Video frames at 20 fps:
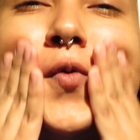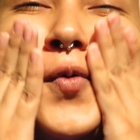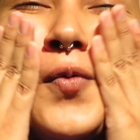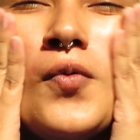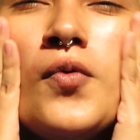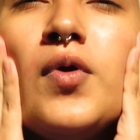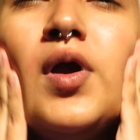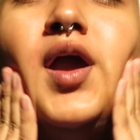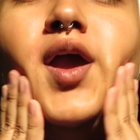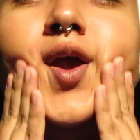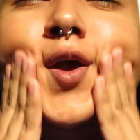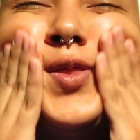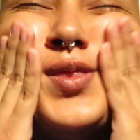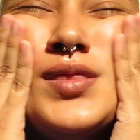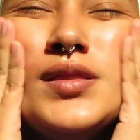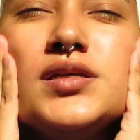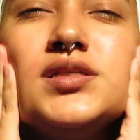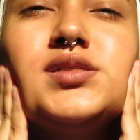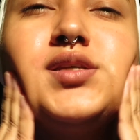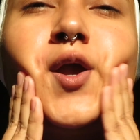right
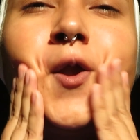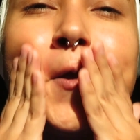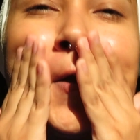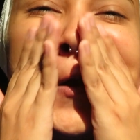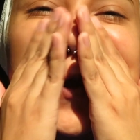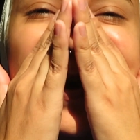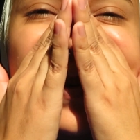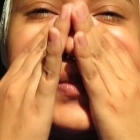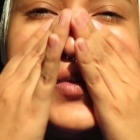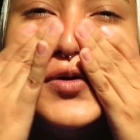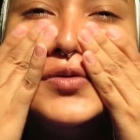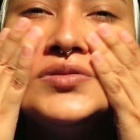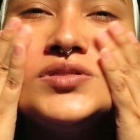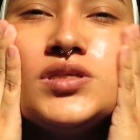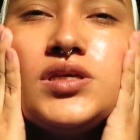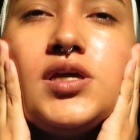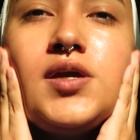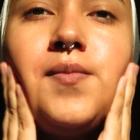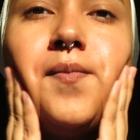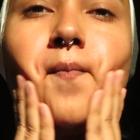in this area
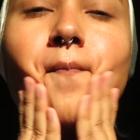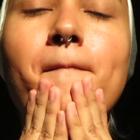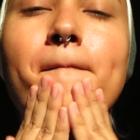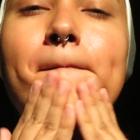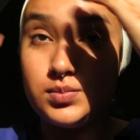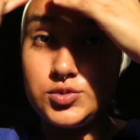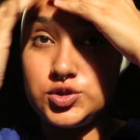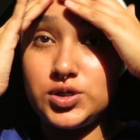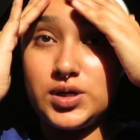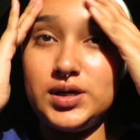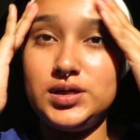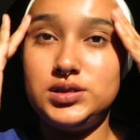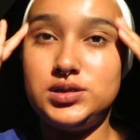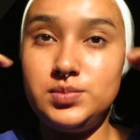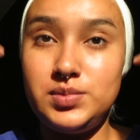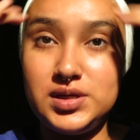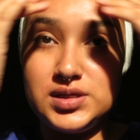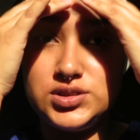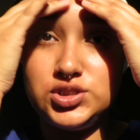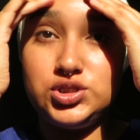mostly. I'm trying to
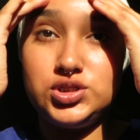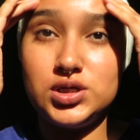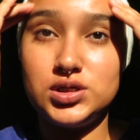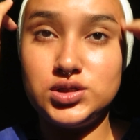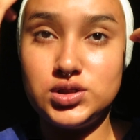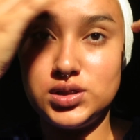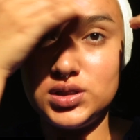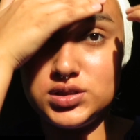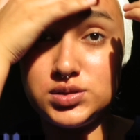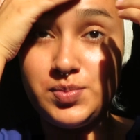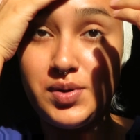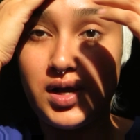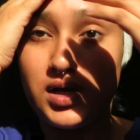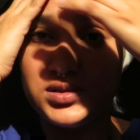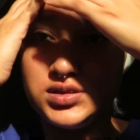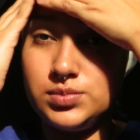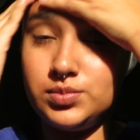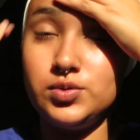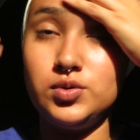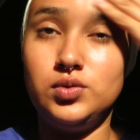be as gentle as
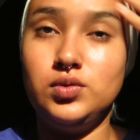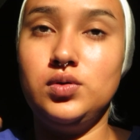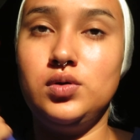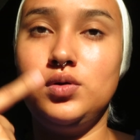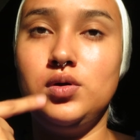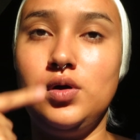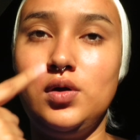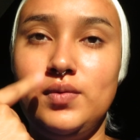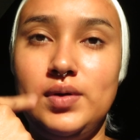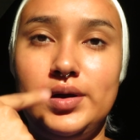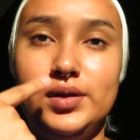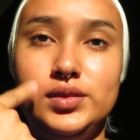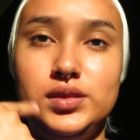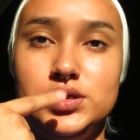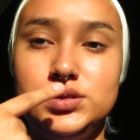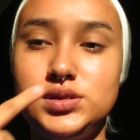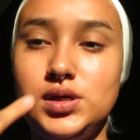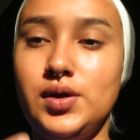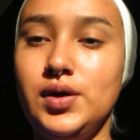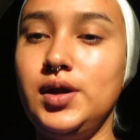possible around
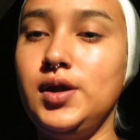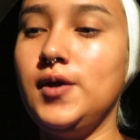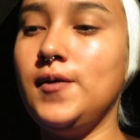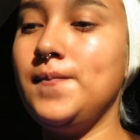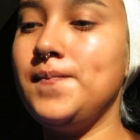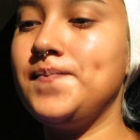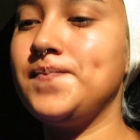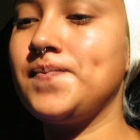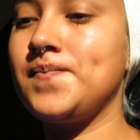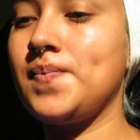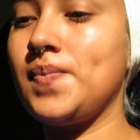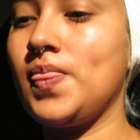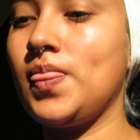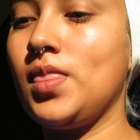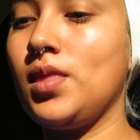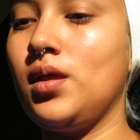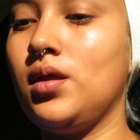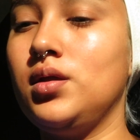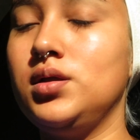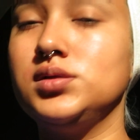this area.
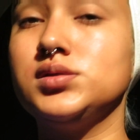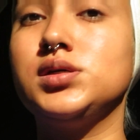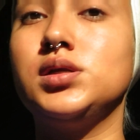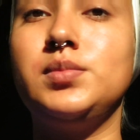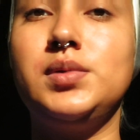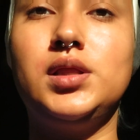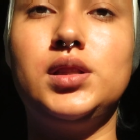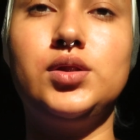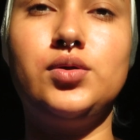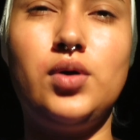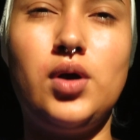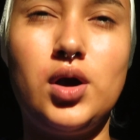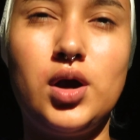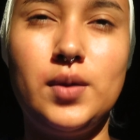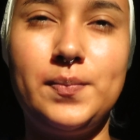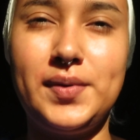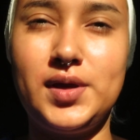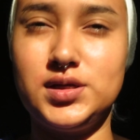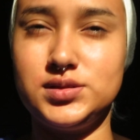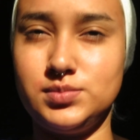It's gonna be a little
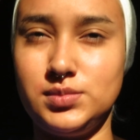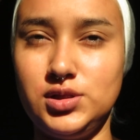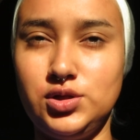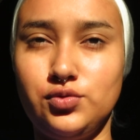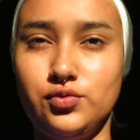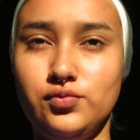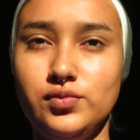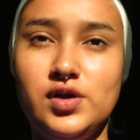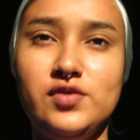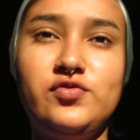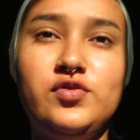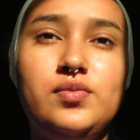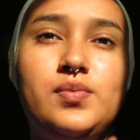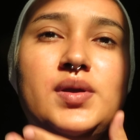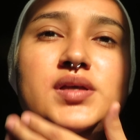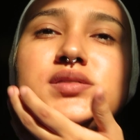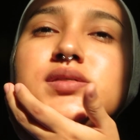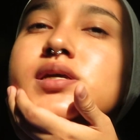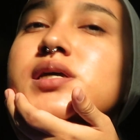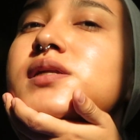hard because I'm a little rough with
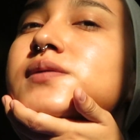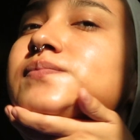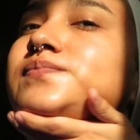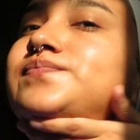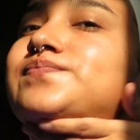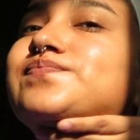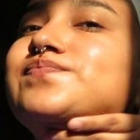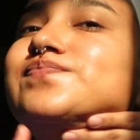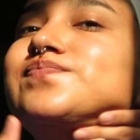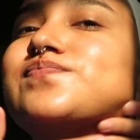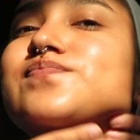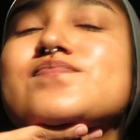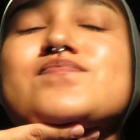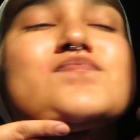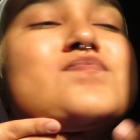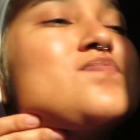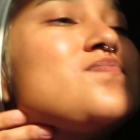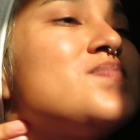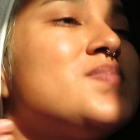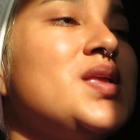my skin,
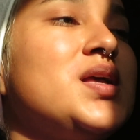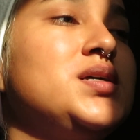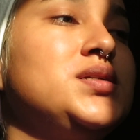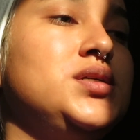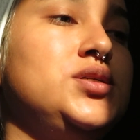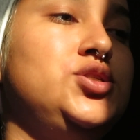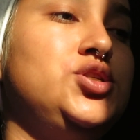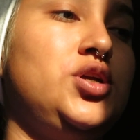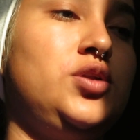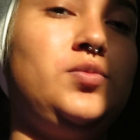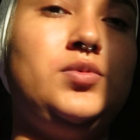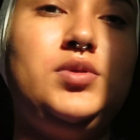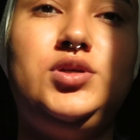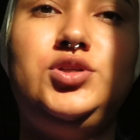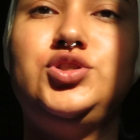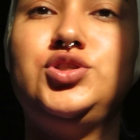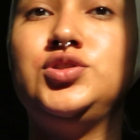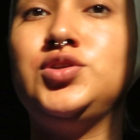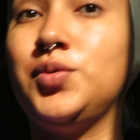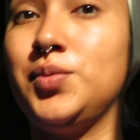because I generally
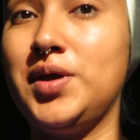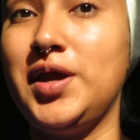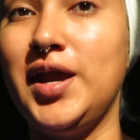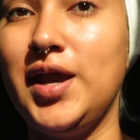just don't